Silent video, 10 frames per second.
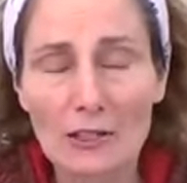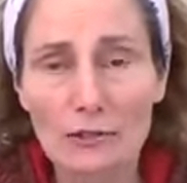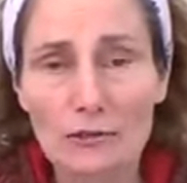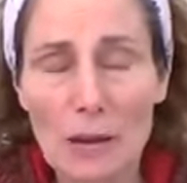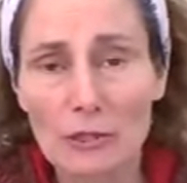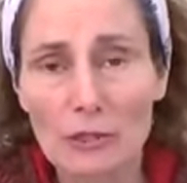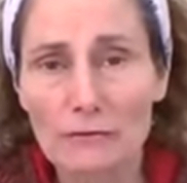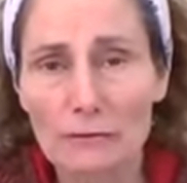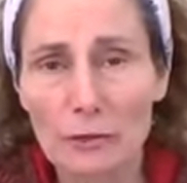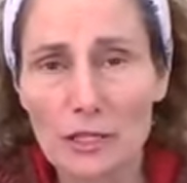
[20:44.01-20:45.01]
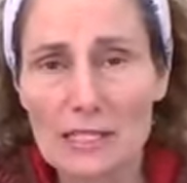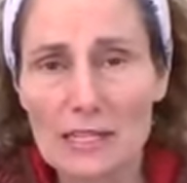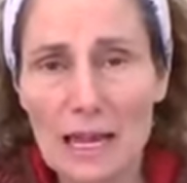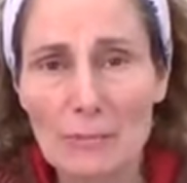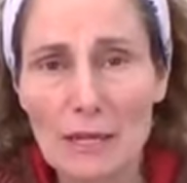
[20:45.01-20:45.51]
your tropical fruit
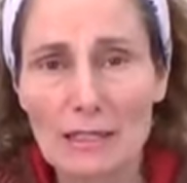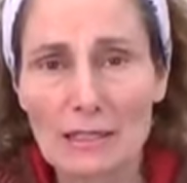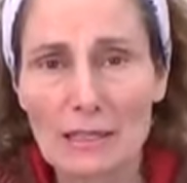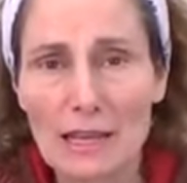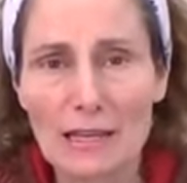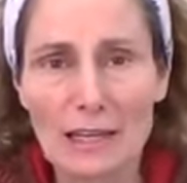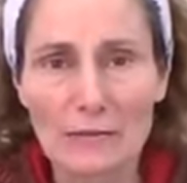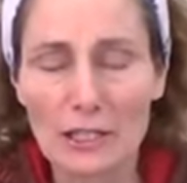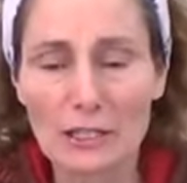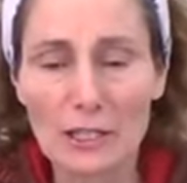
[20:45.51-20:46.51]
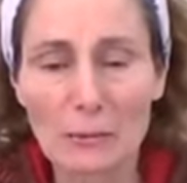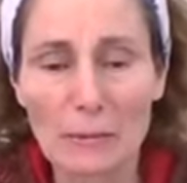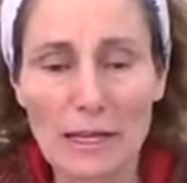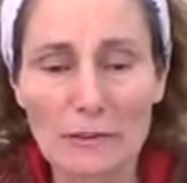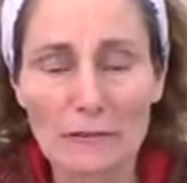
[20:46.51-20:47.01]
escape can give you a little
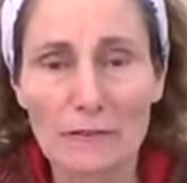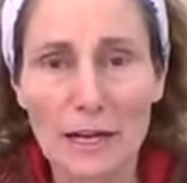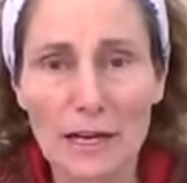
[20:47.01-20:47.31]
bit of